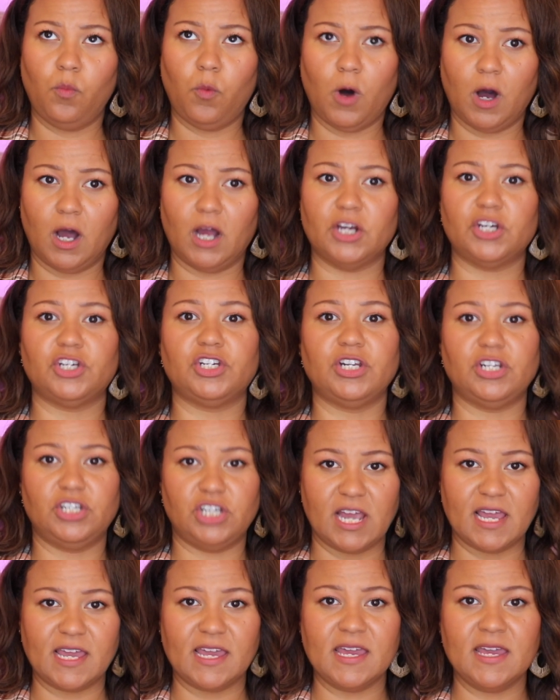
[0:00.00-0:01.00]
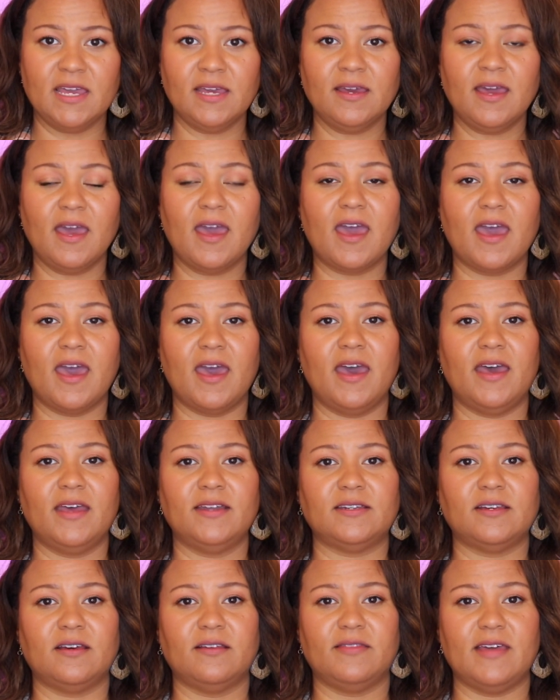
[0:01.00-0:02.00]
wash jegging
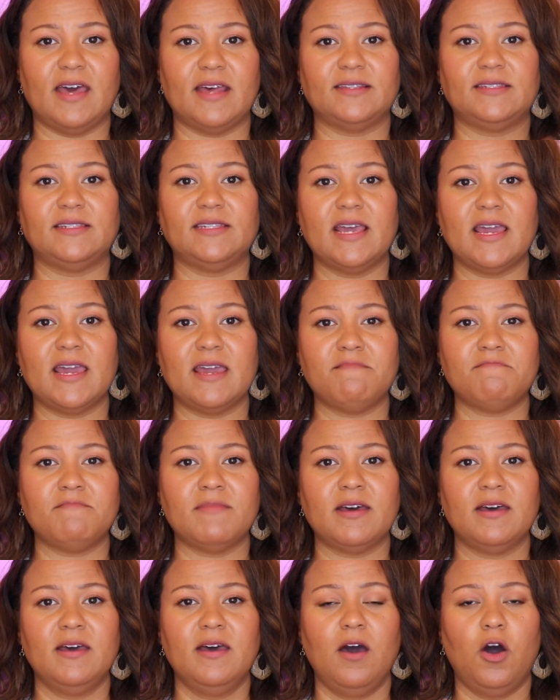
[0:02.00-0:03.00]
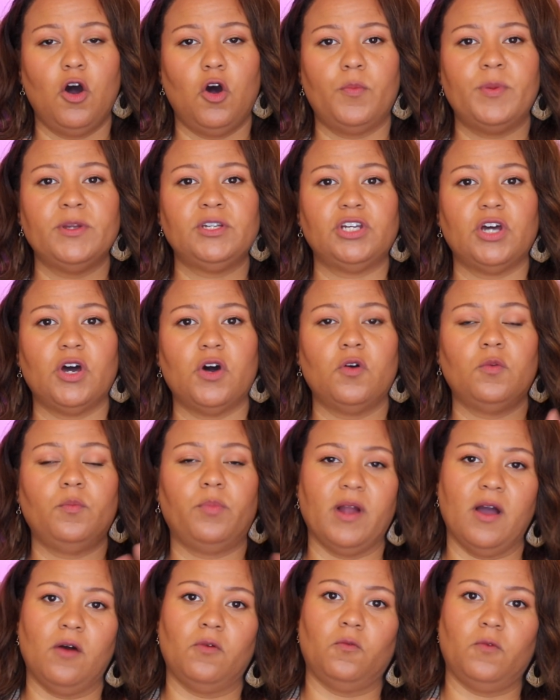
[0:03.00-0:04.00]
and that same open-toed
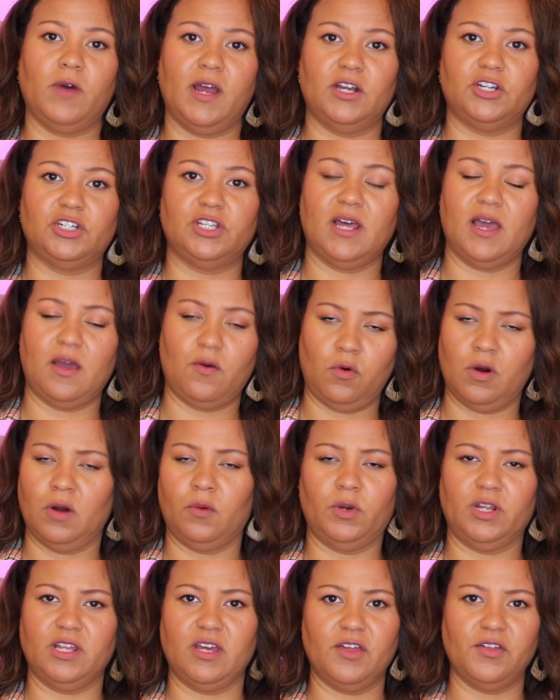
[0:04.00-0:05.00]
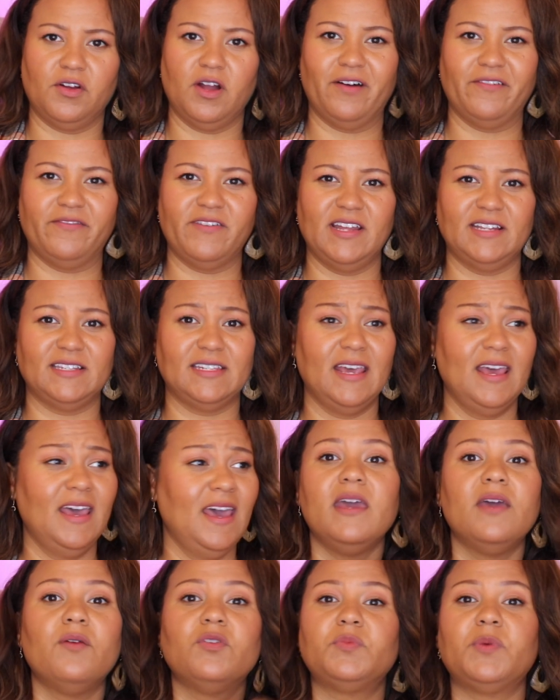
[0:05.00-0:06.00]
brown wedge that I wore in one of the other outfits.
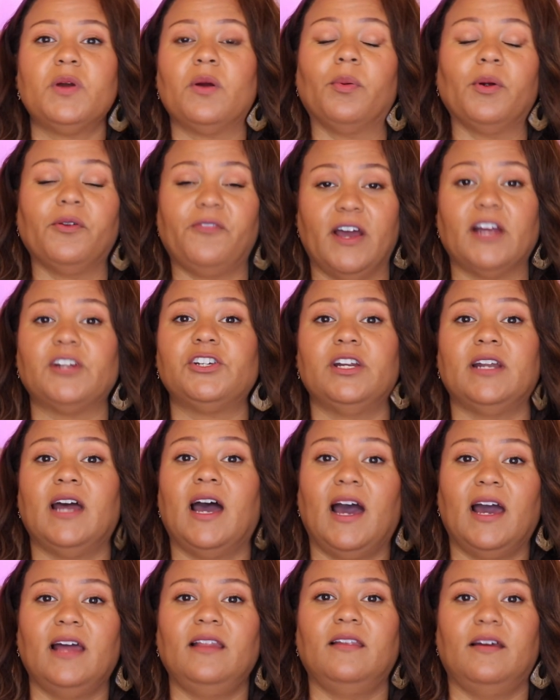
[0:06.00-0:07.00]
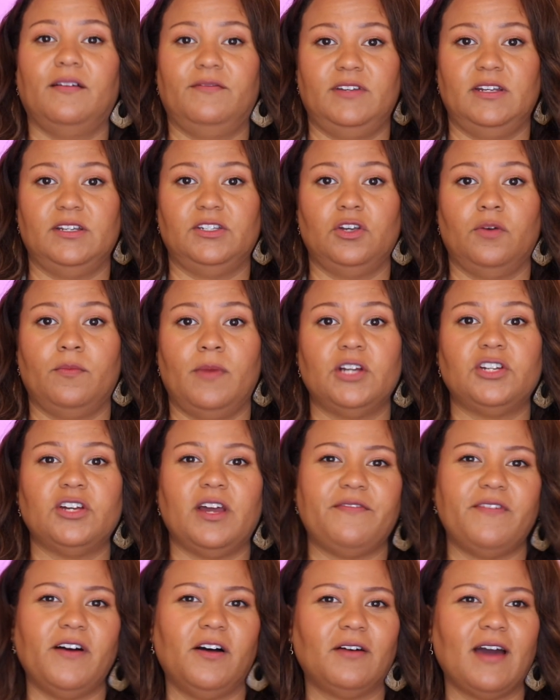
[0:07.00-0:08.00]
It was pure perfection. I loved it so much.
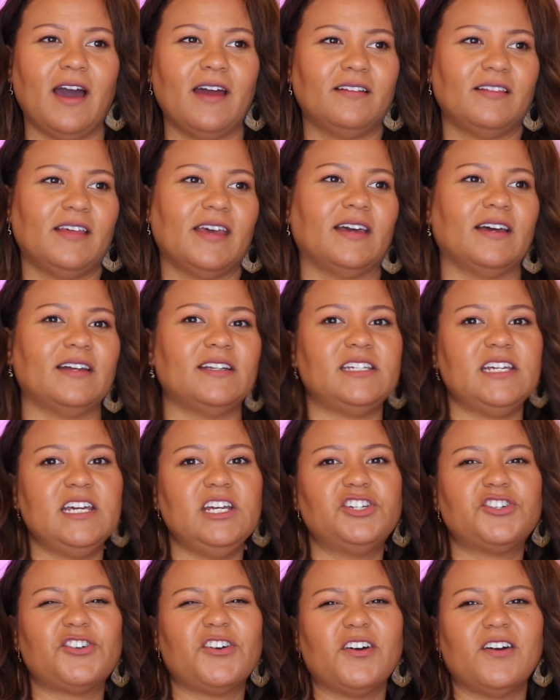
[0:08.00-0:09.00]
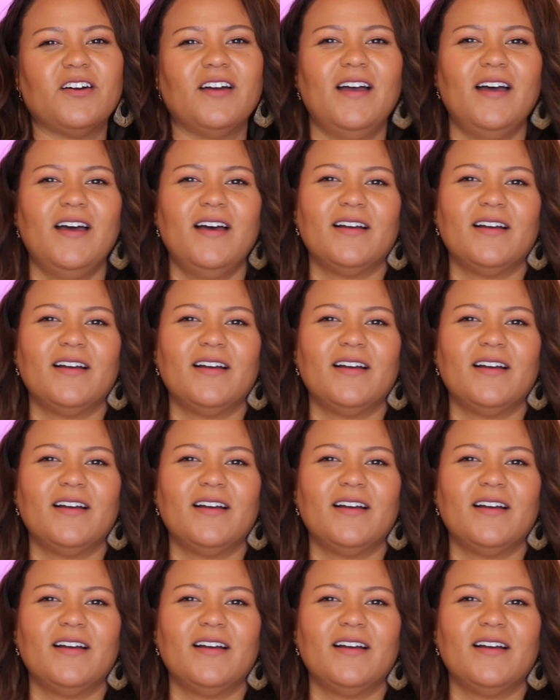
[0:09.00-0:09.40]
I felt kind of like teacher,